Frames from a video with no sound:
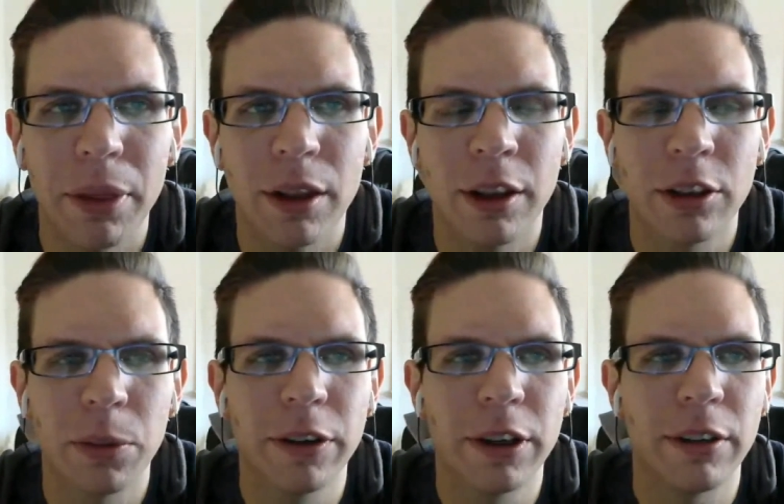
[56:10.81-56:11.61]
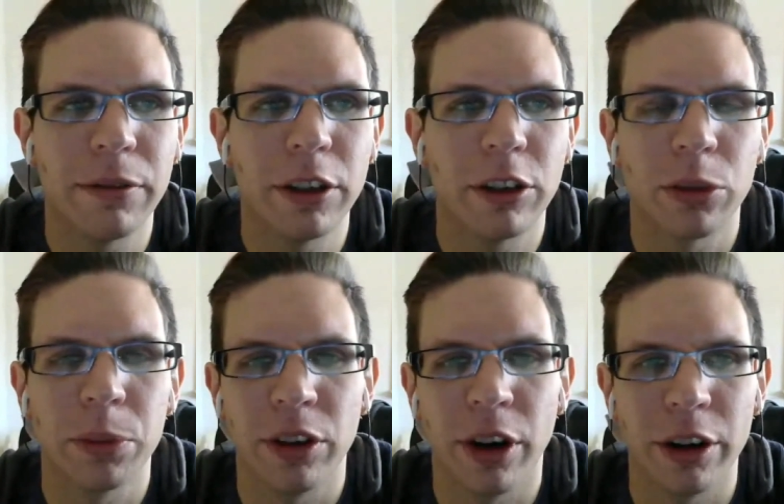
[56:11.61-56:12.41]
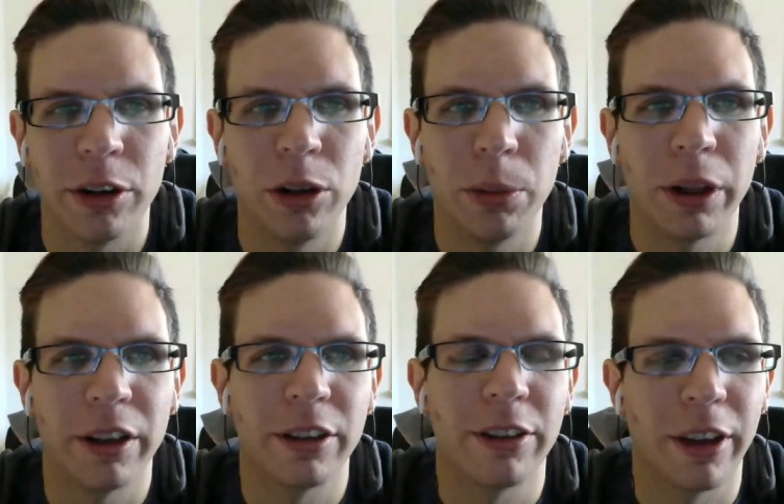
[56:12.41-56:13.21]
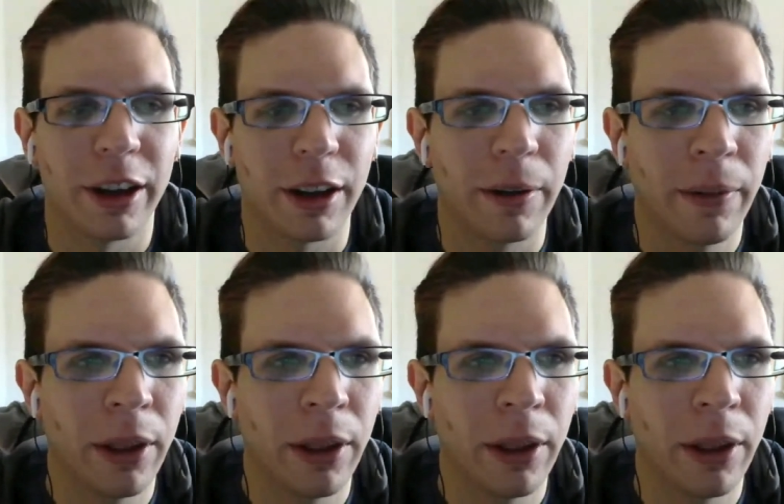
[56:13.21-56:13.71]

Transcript: this movie features Madonna, who plays this like